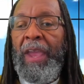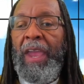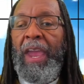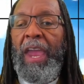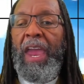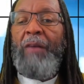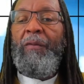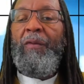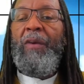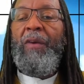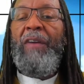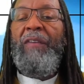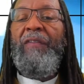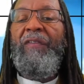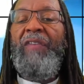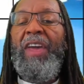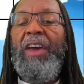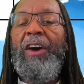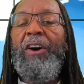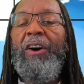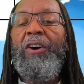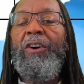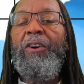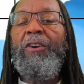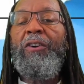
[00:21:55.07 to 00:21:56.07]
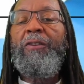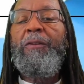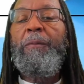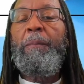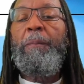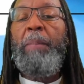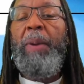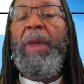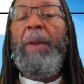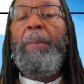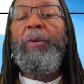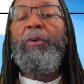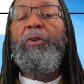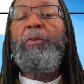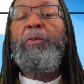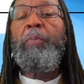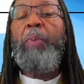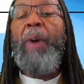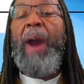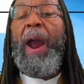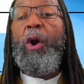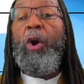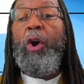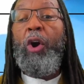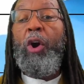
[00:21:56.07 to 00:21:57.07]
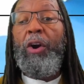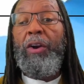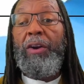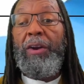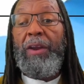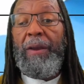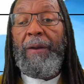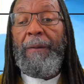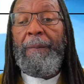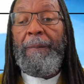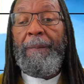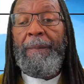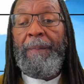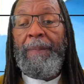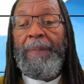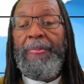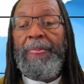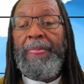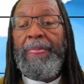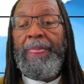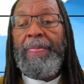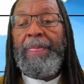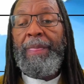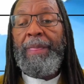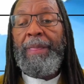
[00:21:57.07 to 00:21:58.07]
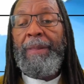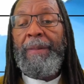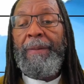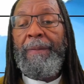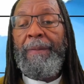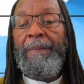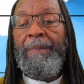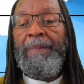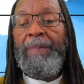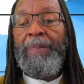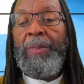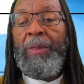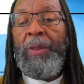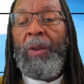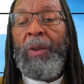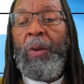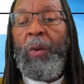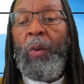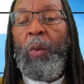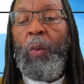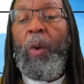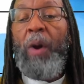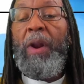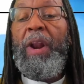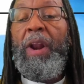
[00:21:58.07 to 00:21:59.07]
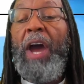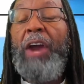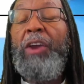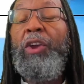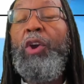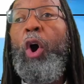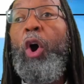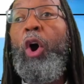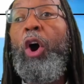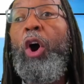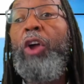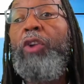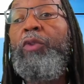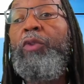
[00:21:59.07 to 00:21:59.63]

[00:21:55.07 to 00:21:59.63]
it reveals people's priority. What are yours